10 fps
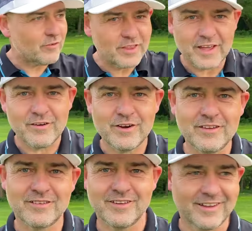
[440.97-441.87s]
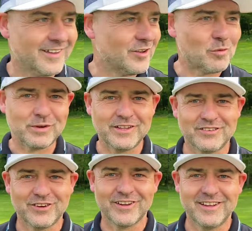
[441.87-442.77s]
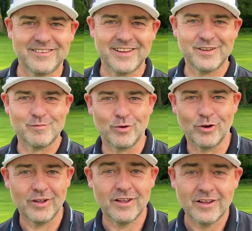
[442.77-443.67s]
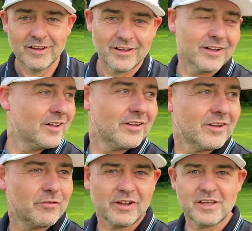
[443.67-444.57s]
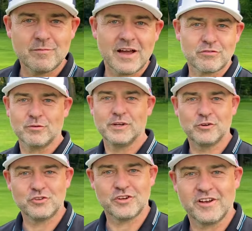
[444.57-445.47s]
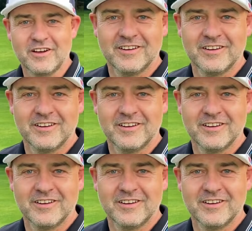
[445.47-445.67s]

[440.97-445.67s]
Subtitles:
there, and he's not played the shot he intended, but never let your mouth throw in a good shot.